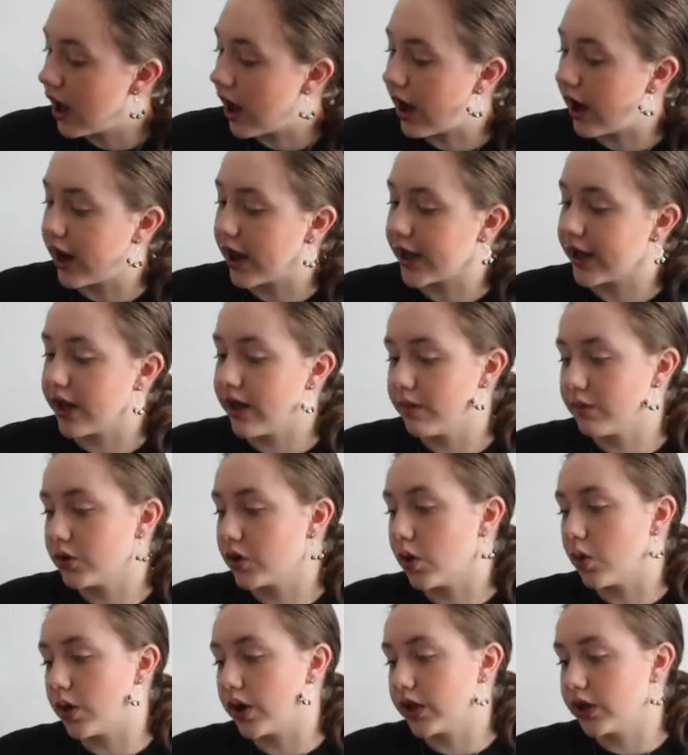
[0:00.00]
I am
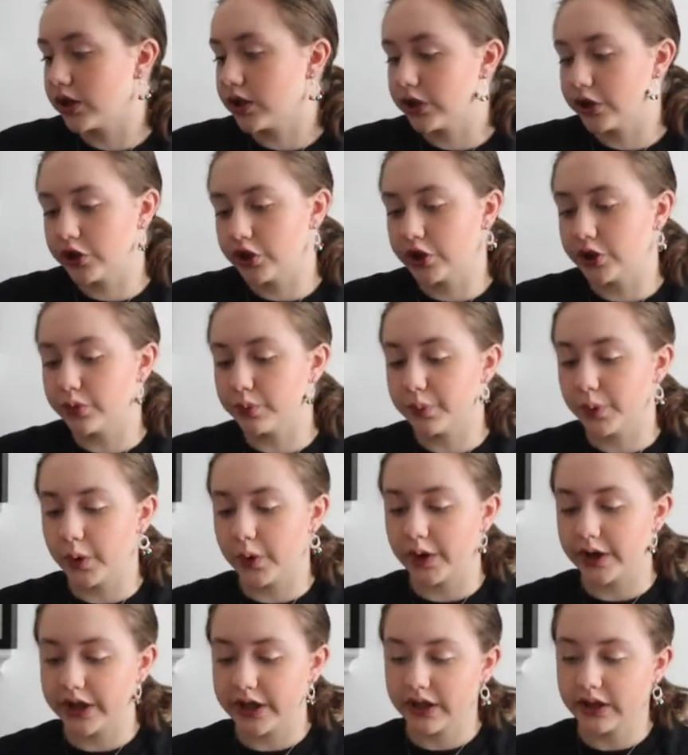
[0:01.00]
going to
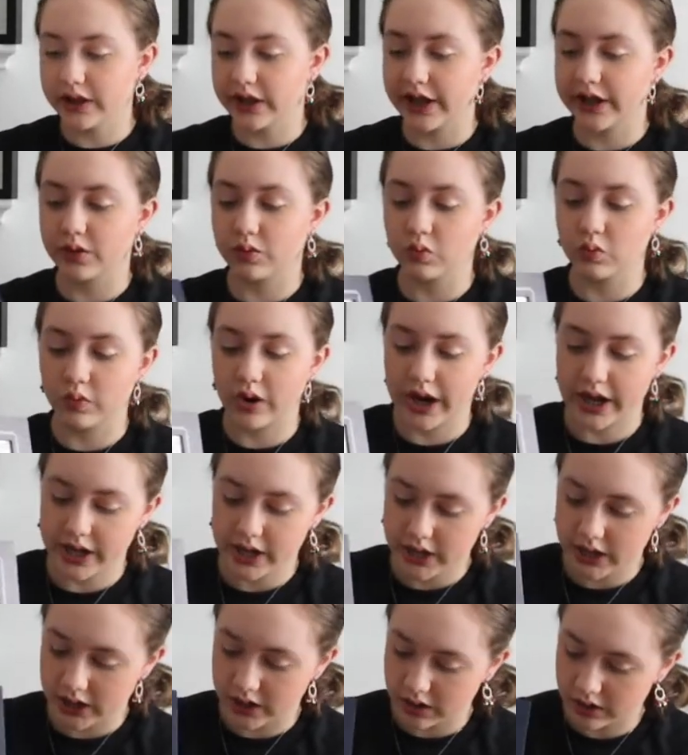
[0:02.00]
put it like
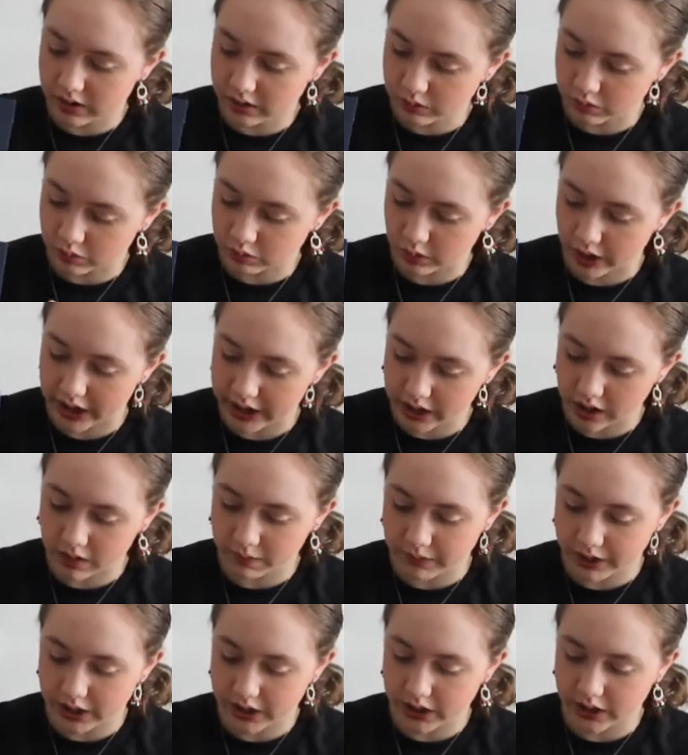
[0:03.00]
right here, right
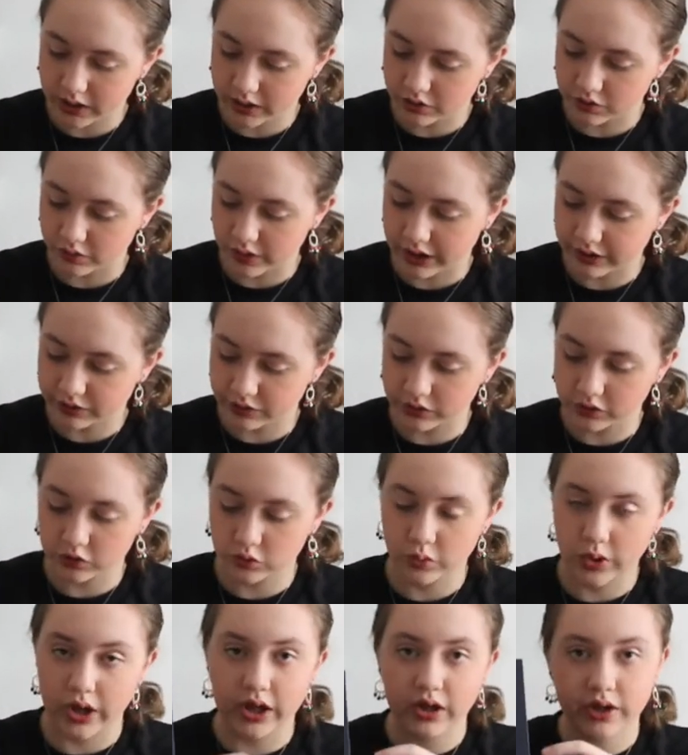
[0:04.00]
on my dresser
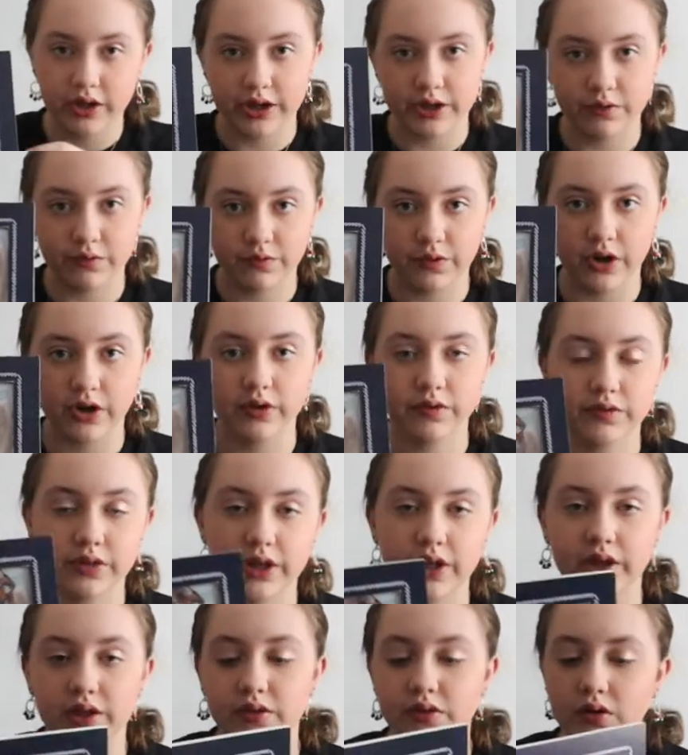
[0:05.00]
as well, in front of
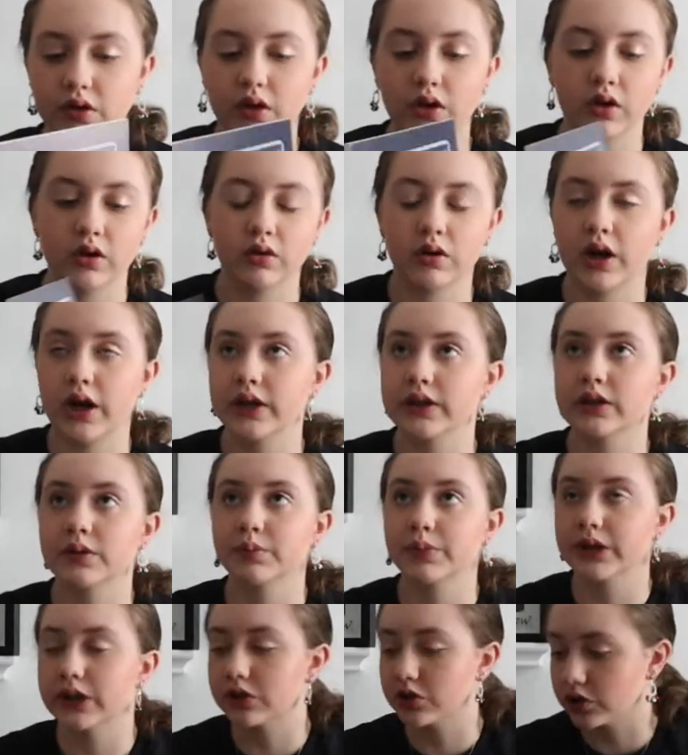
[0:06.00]
this. Oh, I can
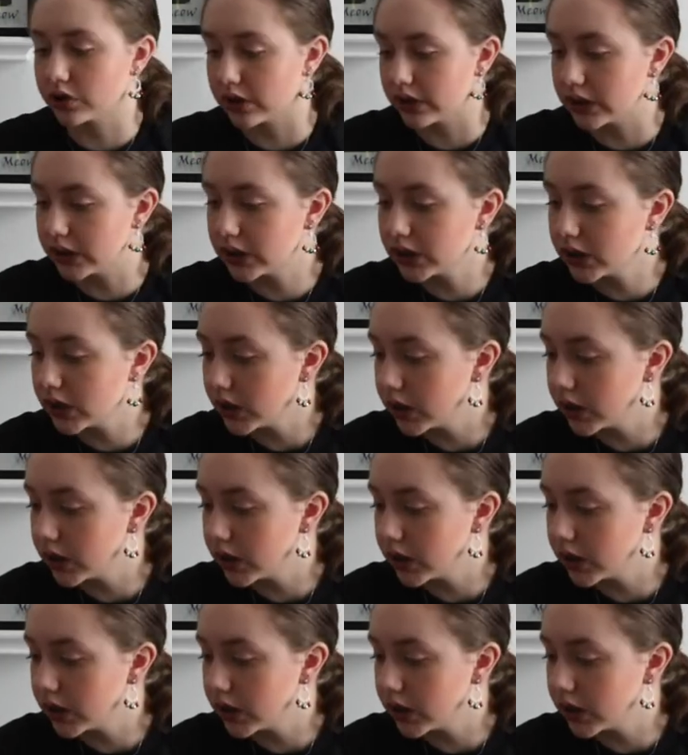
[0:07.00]
picture it.